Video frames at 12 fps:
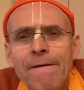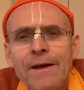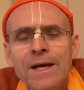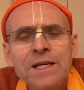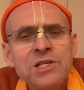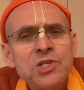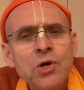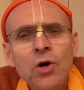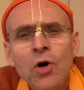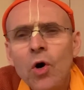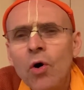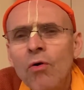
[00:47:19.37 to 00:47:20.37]
he saw
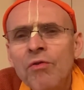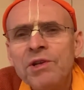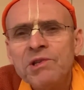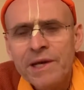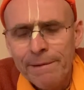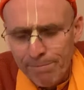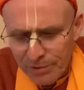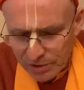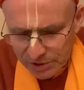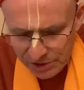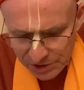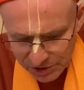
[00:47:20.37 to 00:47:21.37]
all the
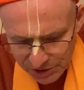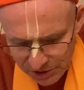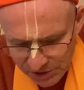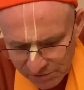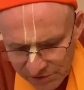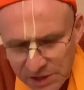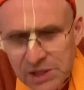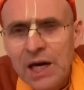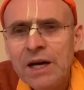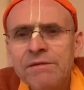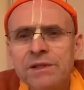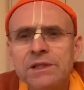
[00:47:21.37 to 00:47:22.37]
temples in
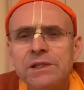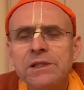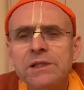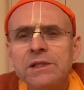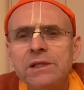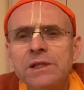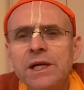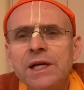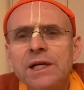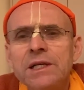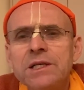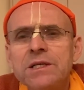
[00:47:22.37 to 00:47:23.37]
Vrindavan,
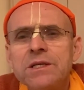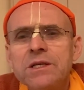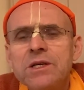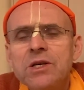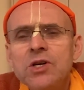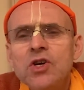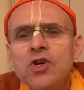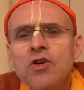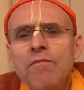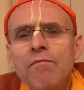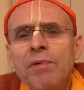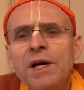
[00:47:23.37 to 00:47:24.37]
right?
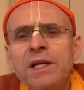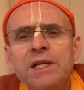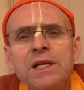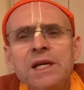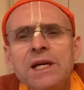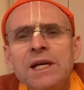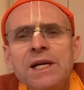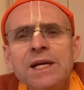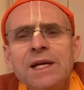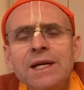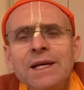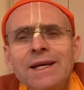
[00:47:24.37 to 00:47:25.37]
But
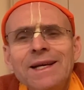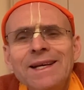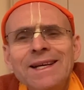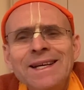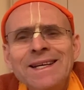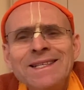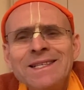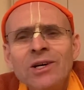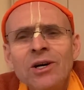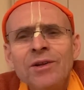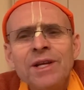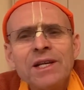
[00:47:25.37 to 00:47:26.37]
he
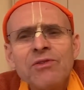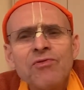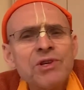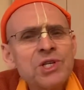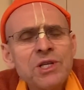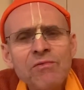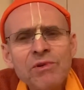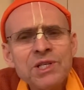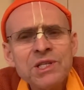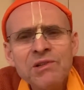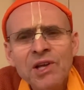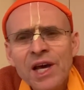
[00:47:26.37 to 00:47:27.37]
saw that Krishna
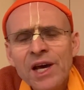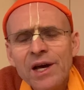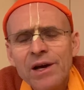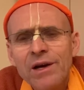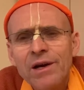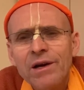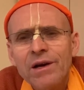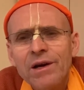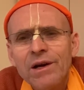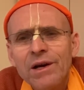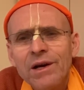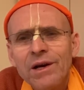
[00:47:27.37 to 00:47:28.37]
wasn't there.
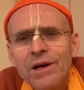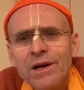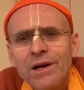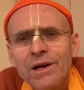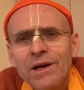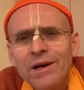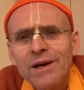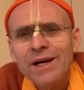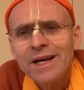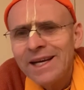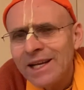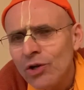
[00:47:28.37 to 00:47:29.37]

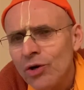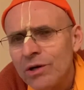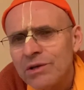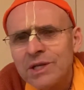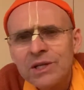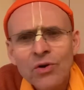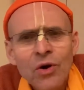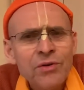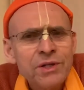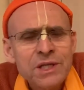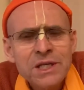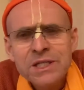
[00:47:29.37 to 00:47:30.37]
He looked at all
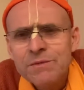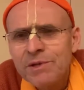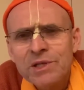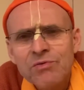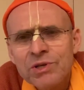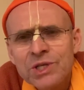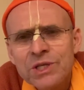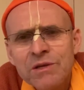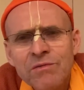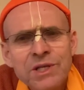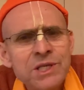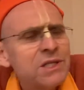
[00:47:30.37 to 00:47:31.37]
the deities, but Krishna
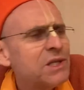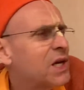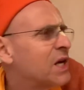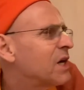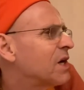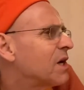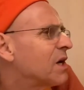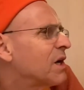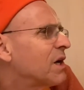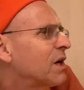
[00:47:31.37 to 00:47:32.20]
wasn't there.